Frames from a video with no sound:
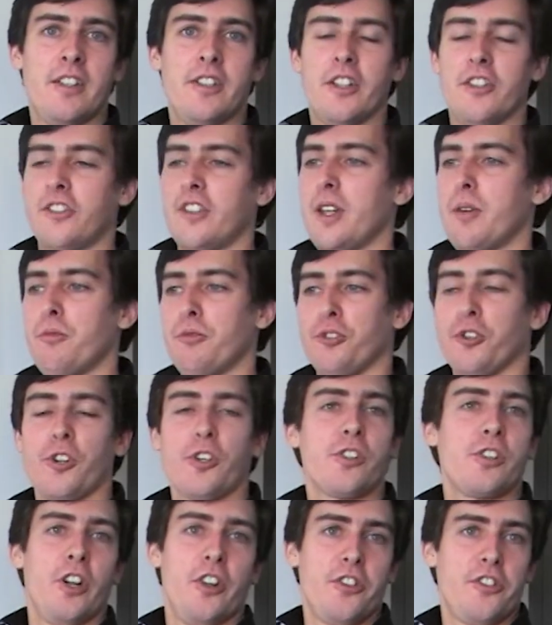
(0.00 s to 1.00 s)
The same
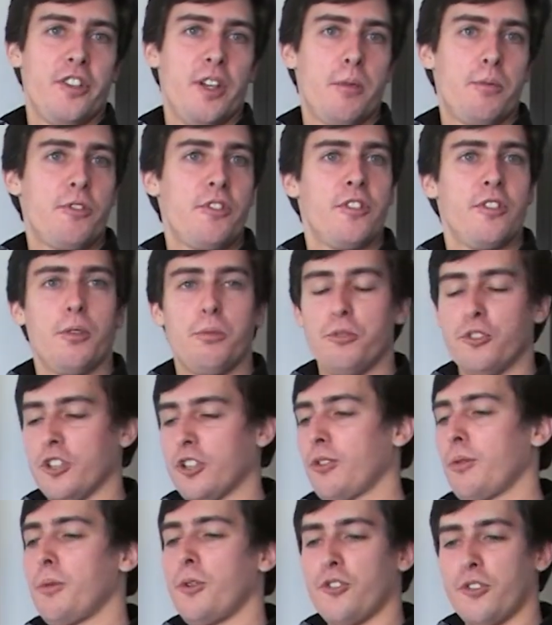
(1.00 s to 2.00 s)
four concepts:
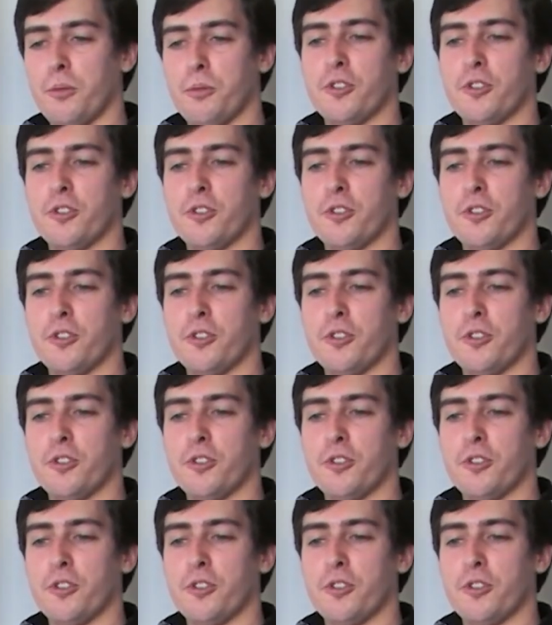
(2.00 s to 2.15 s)
observables,